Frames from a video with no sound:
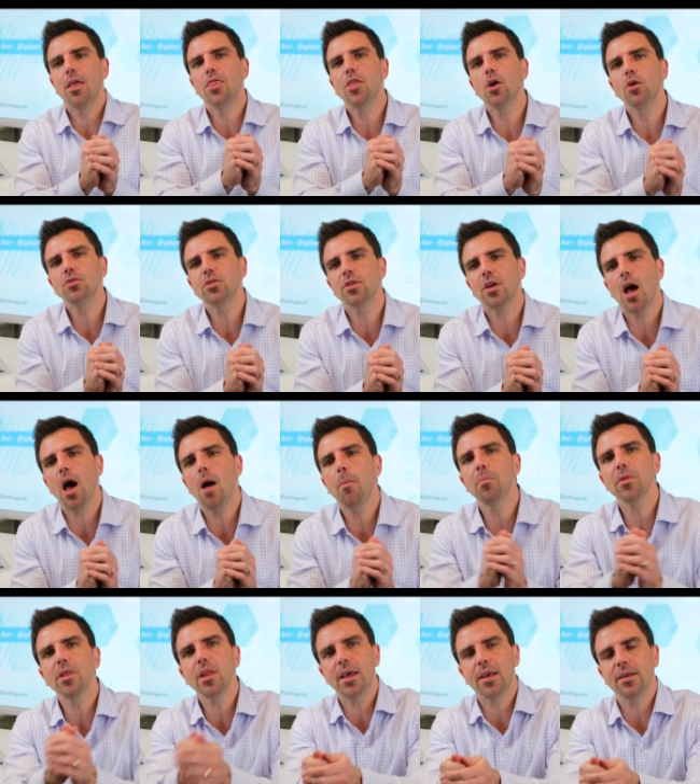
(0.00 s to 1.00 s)
those
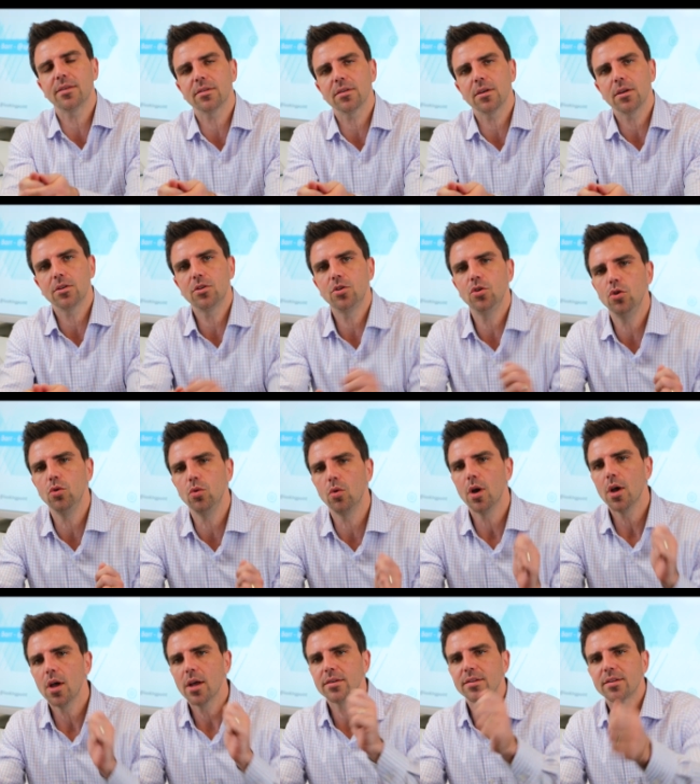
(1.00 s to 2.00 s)
uplinks to
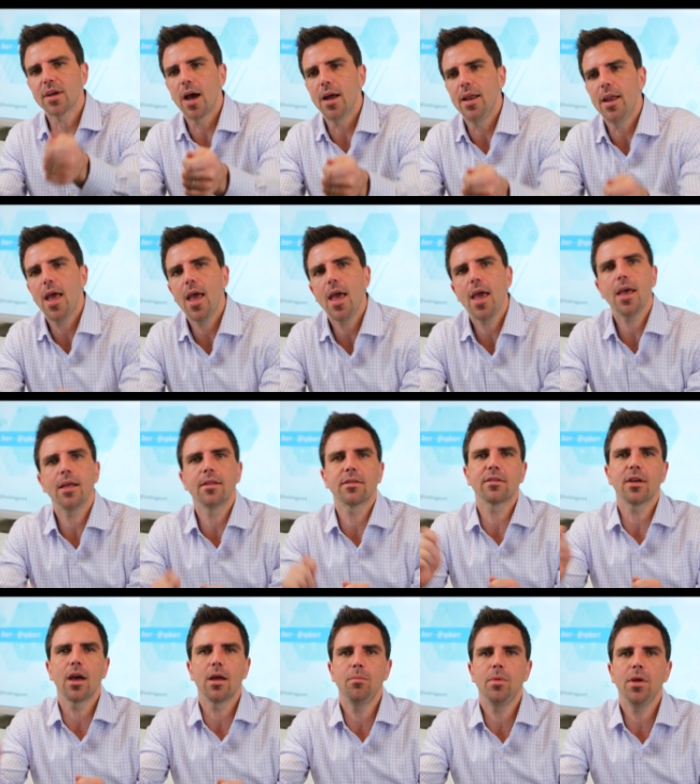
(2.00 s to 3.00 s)
side A and
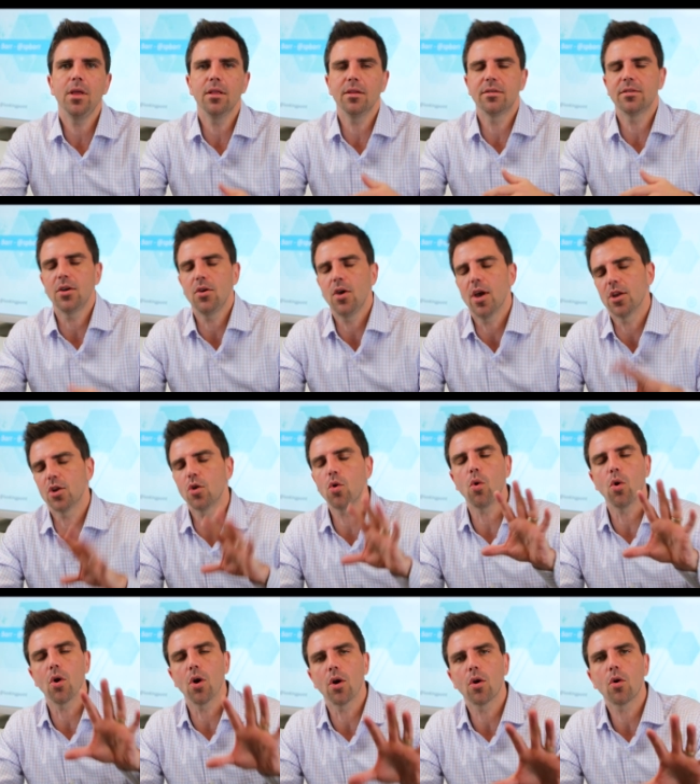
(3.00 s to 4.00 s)
side B, let's say you had
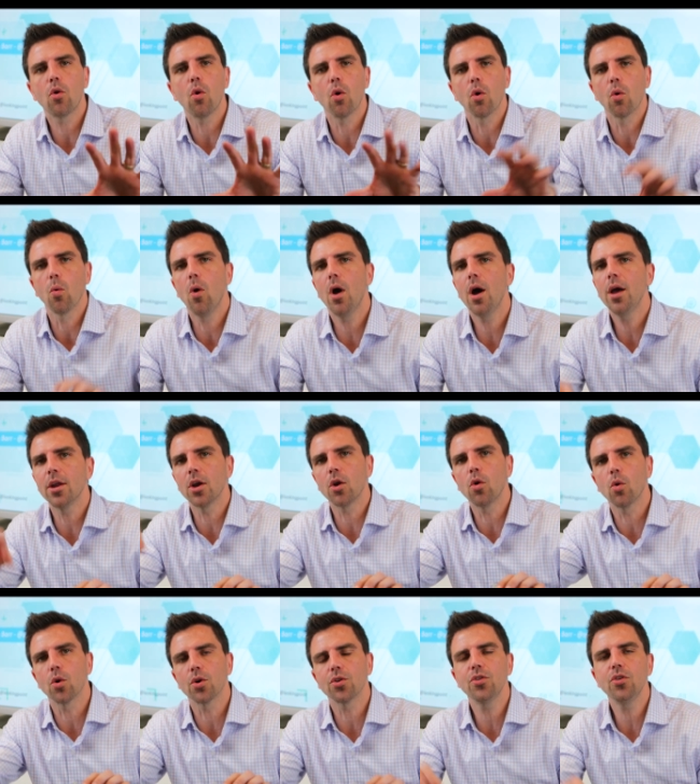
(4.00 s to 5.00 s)
core 1 and
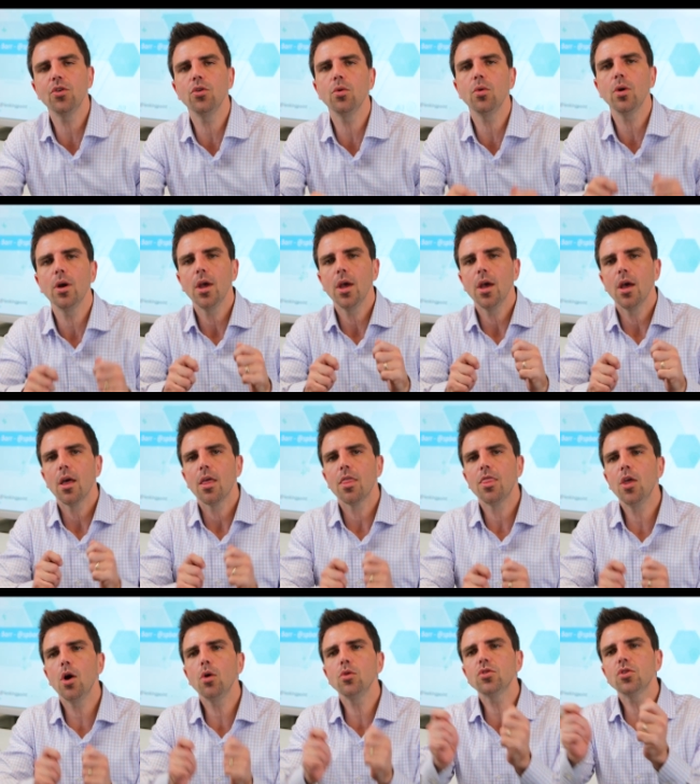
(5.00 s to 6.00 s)
core 2,
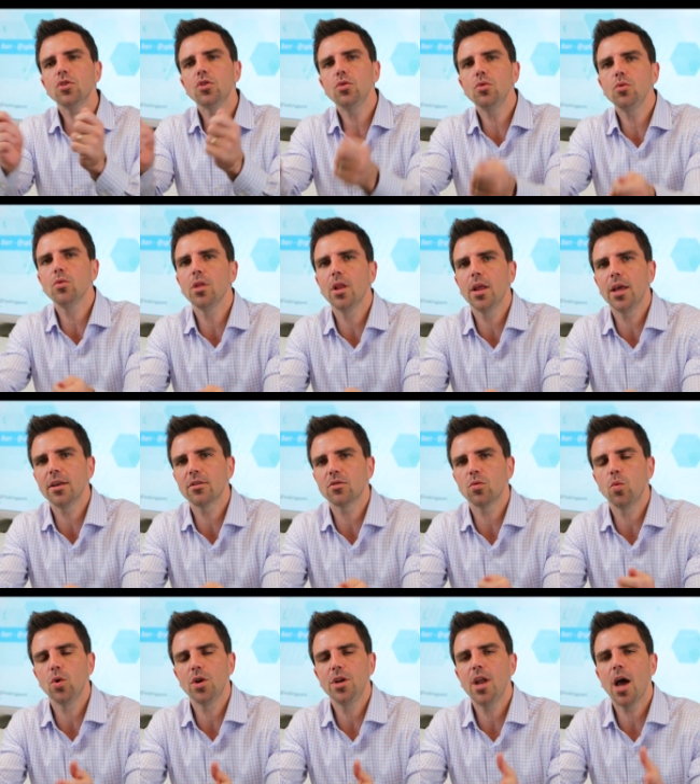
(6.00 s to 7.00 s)
those 2 links
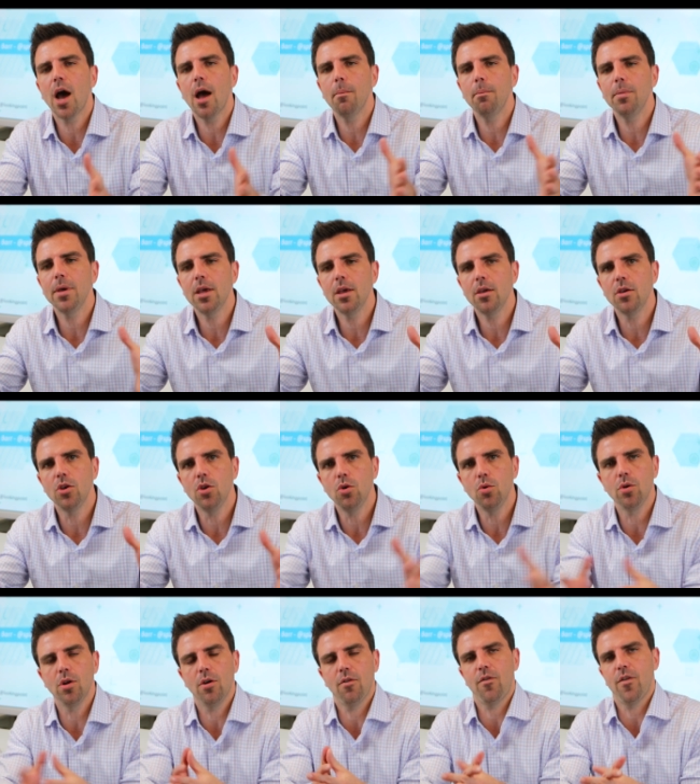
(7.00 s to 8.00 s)
would not be
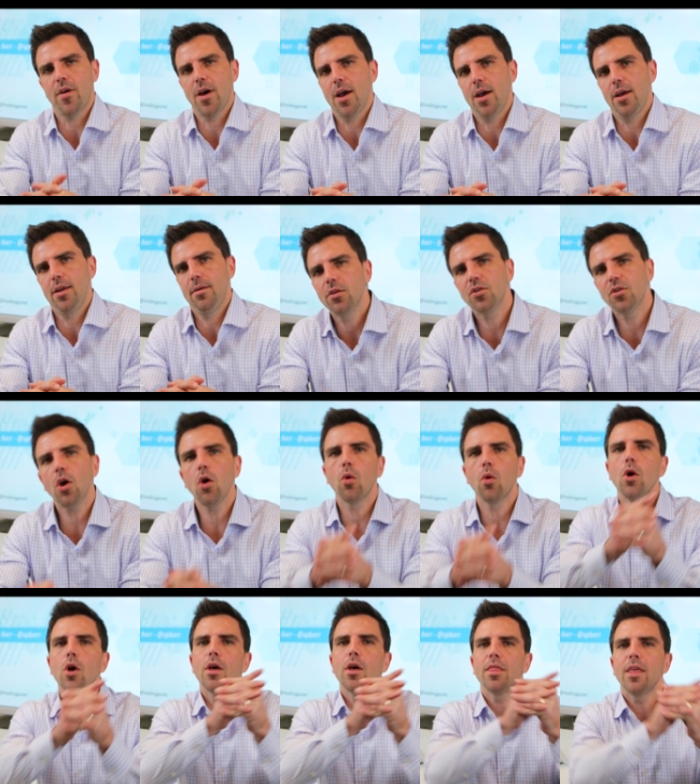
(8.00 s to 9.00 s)
unified.
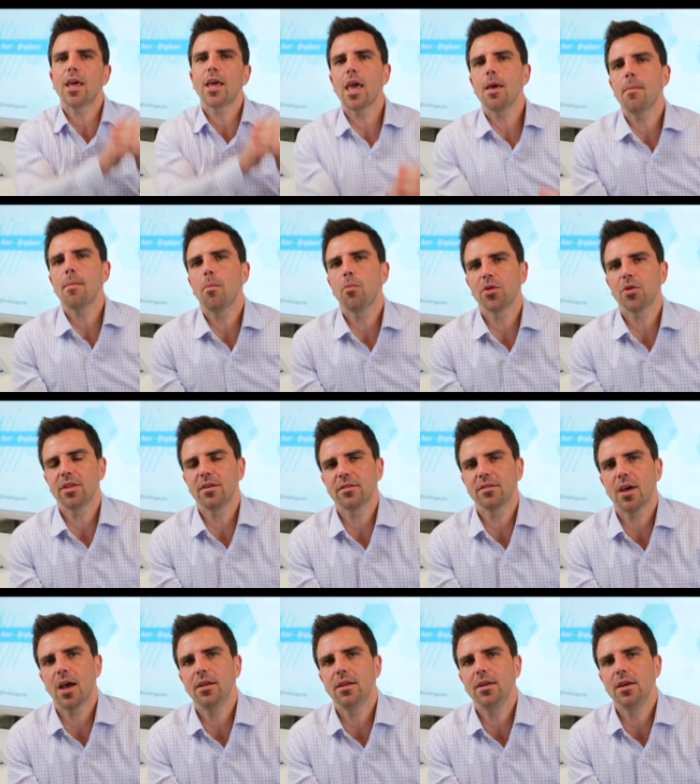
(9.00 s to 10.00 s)
So they came up with this
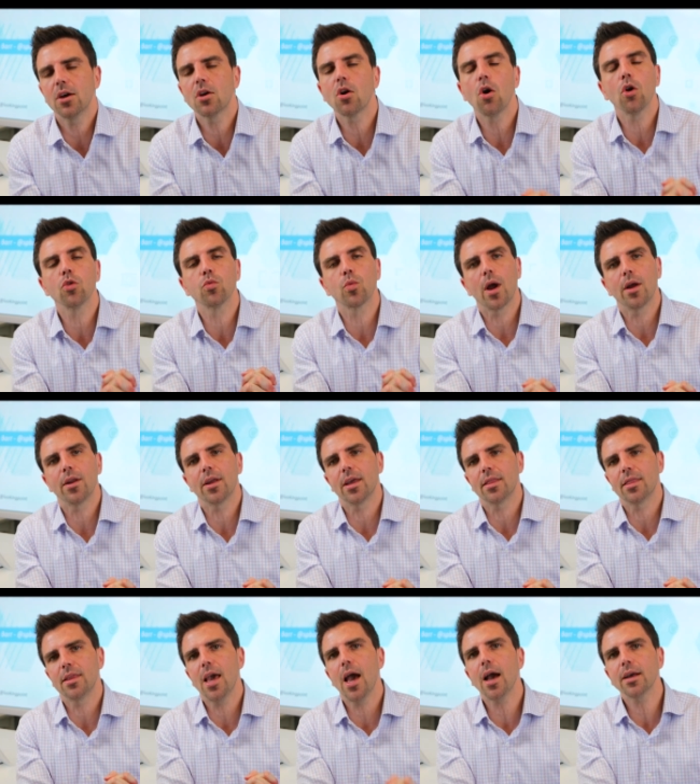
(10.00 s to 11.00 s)
idea called routing
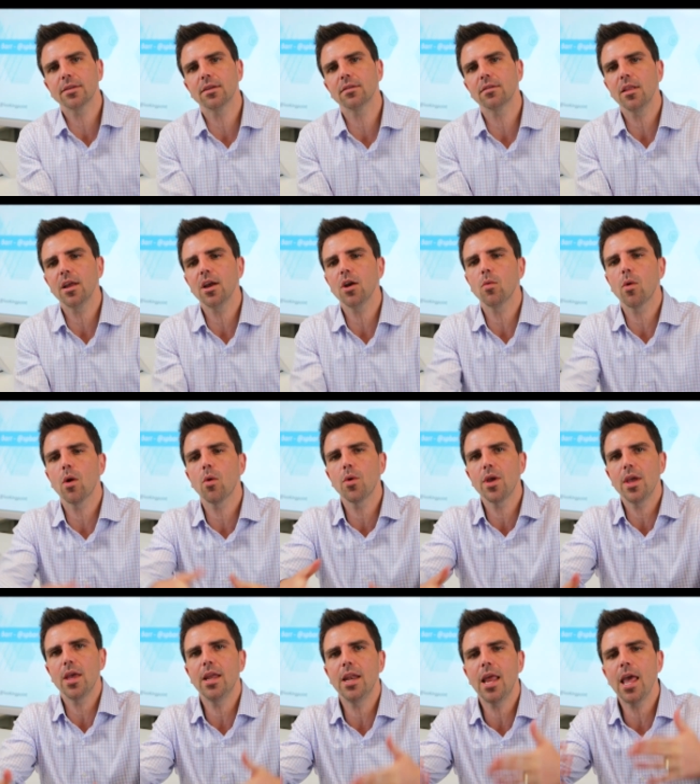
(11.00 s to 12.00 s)
at the access layer, where
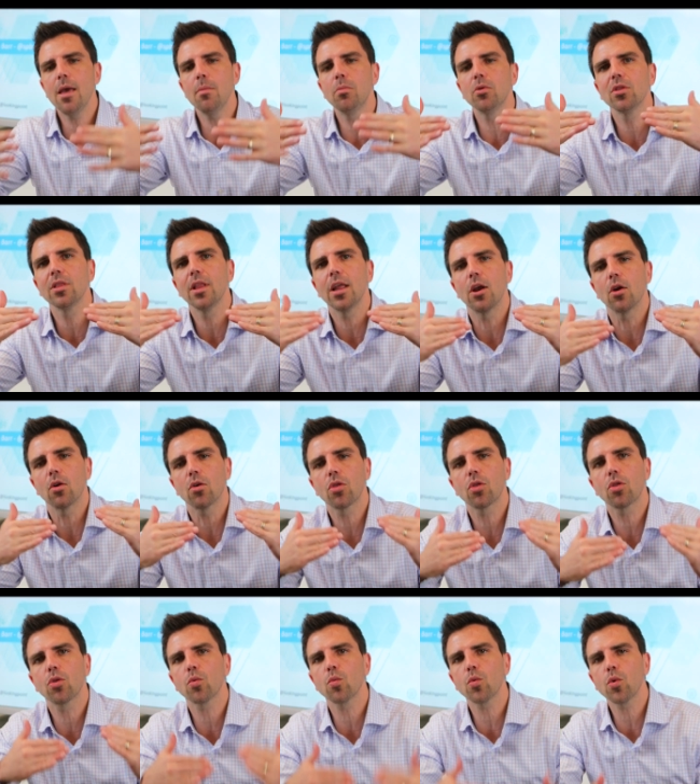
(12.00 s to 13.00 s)
we enabled layer
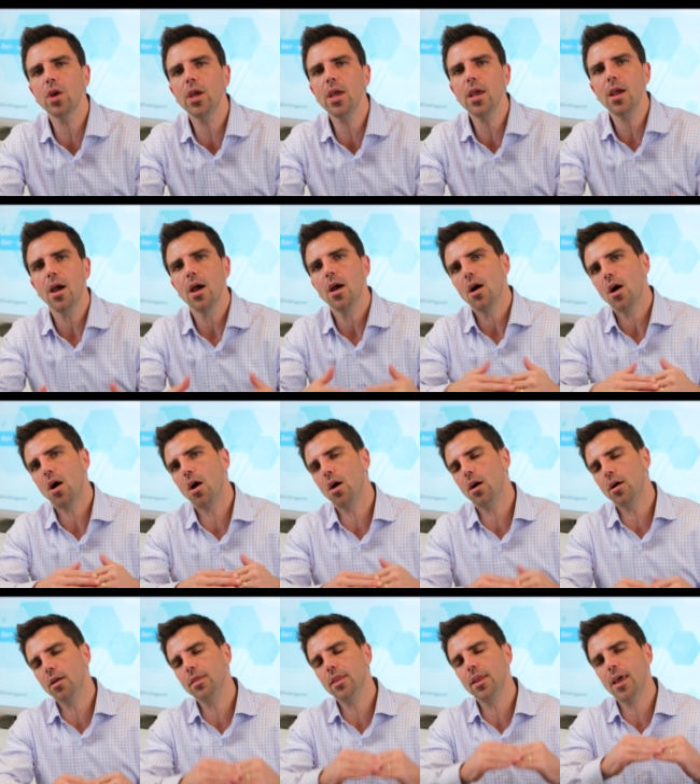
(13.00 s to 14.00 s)
3
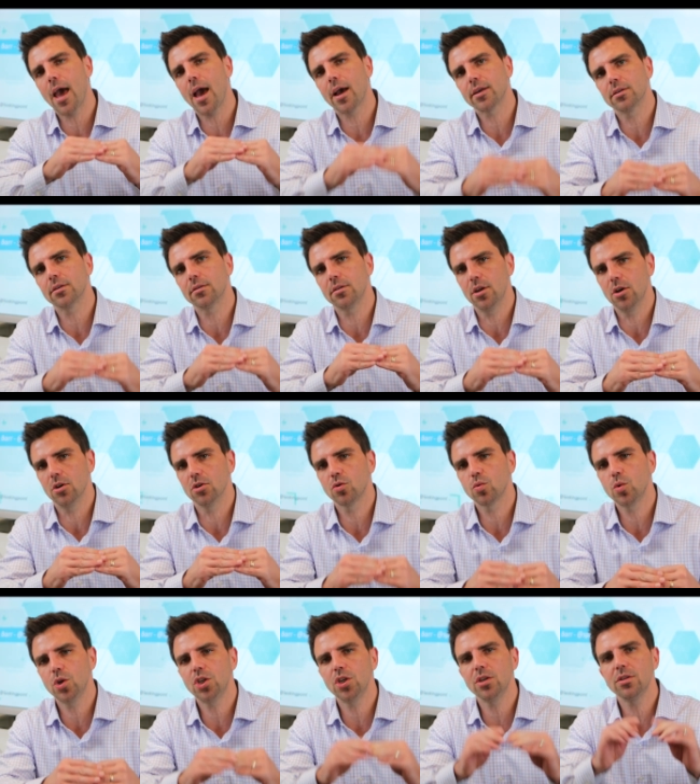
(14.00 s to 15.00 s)
on the access layer
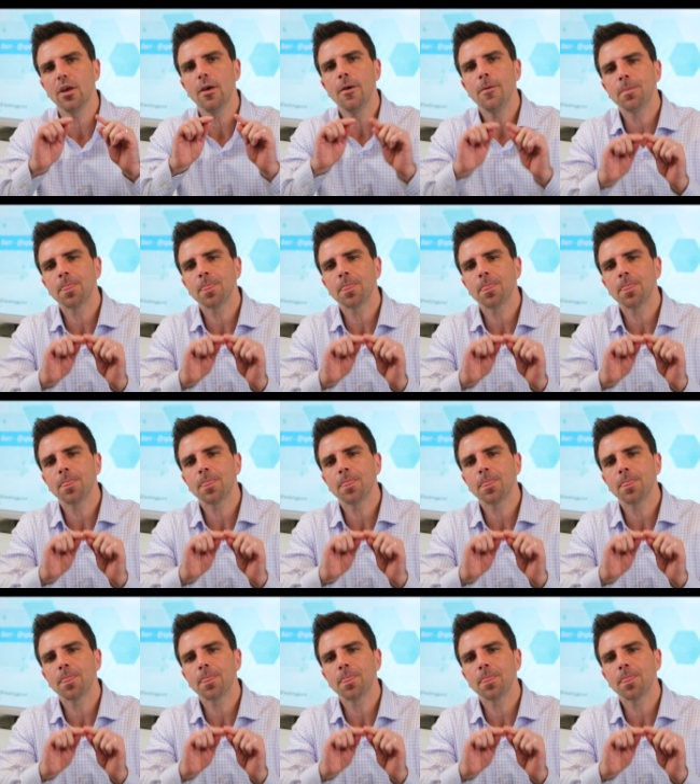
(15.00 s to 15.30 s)
switches,